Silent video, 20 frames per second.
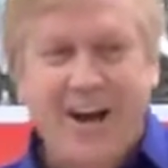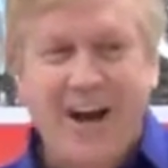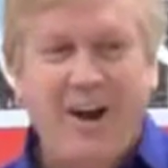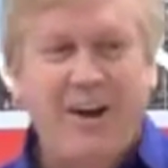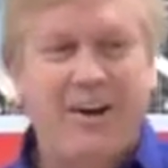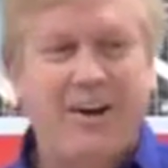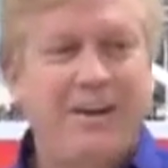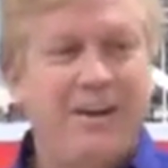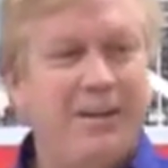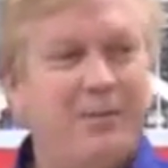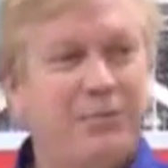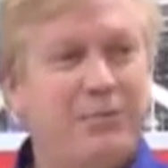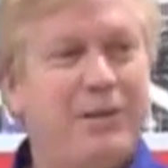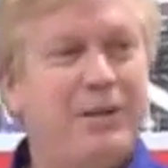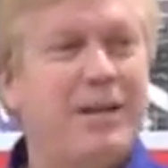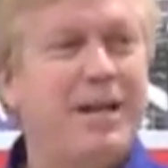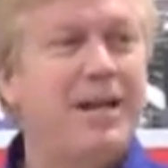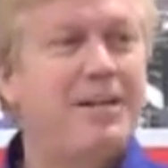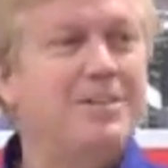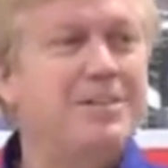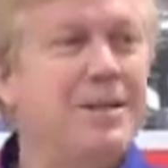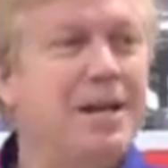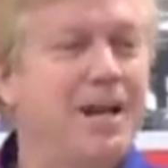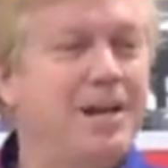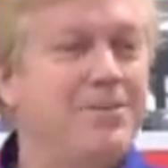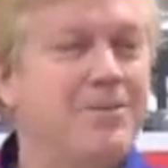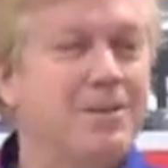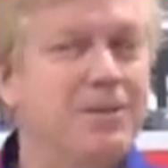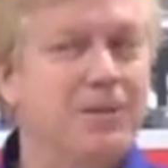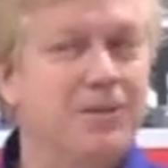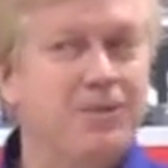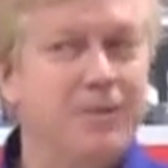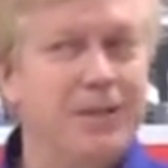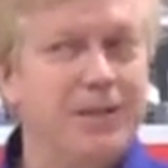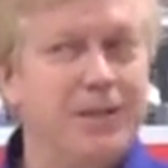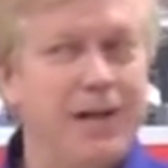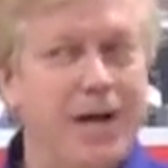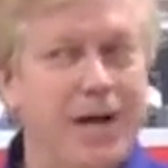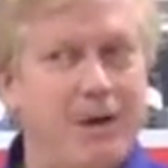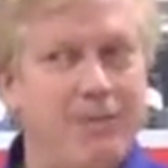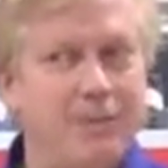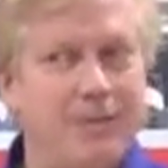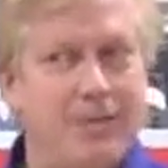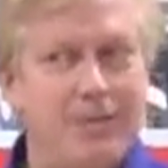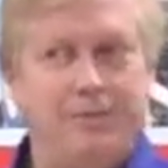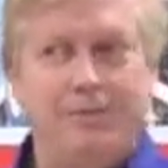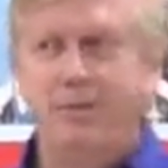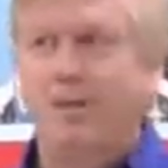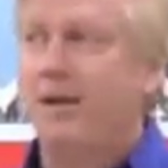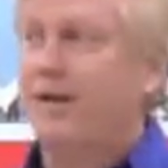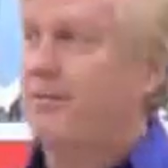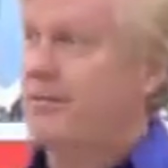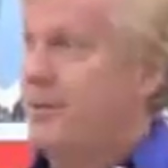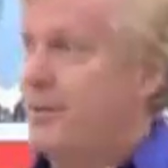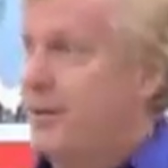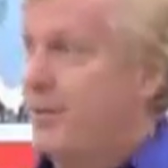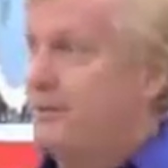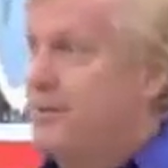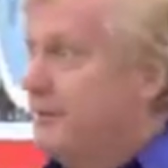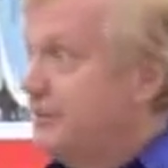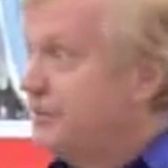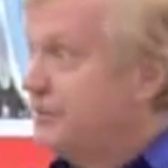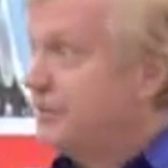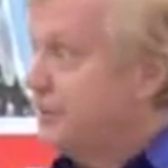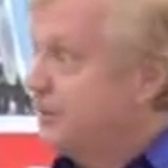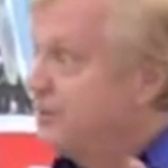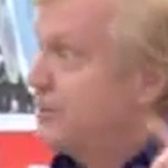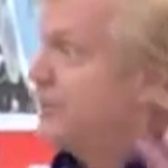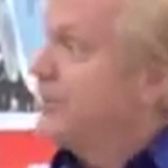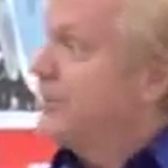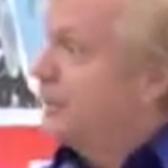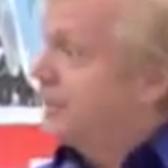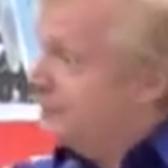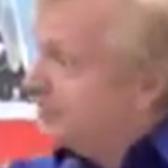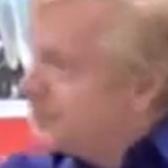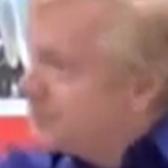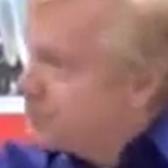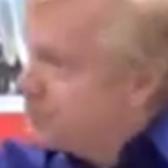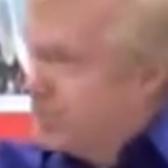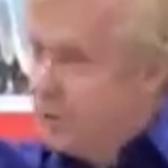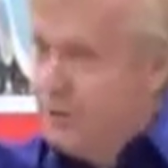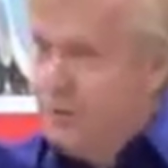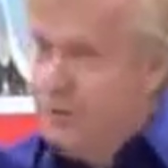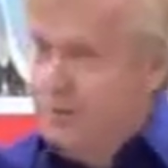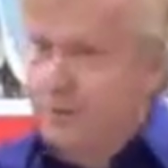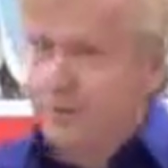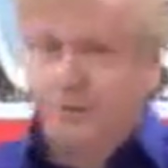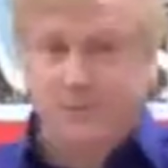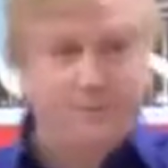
Alright, everybody has knives now, right? How many of you have a knife that looks something like this one?